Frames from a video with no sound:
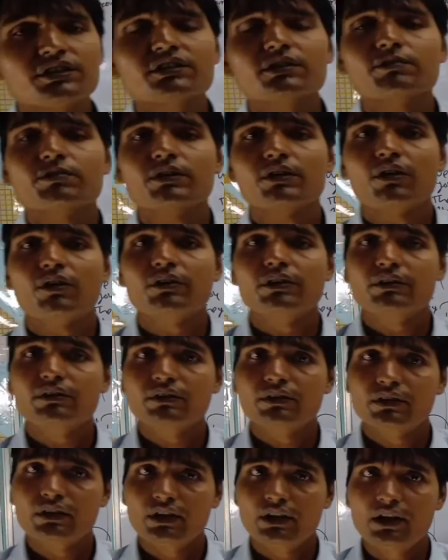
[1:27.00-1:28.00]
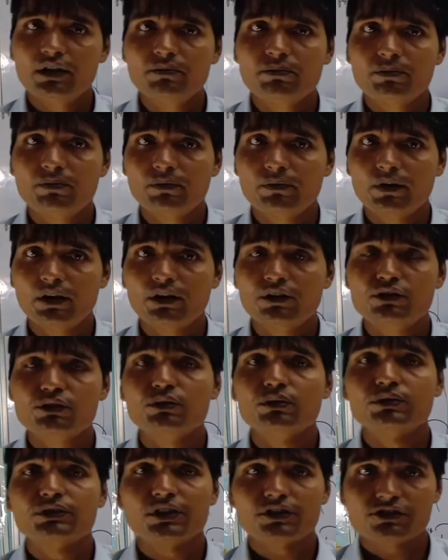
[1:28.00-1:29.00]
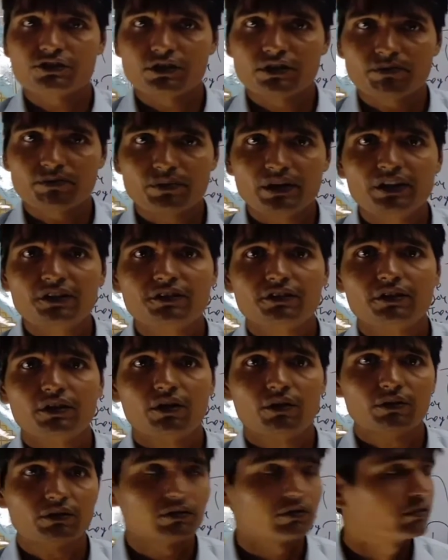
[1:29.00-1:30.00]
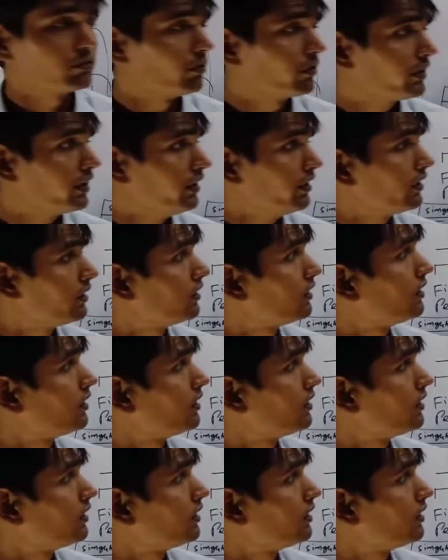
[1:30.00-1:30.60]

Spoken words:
the pronoun in to just replace nouns. Okay.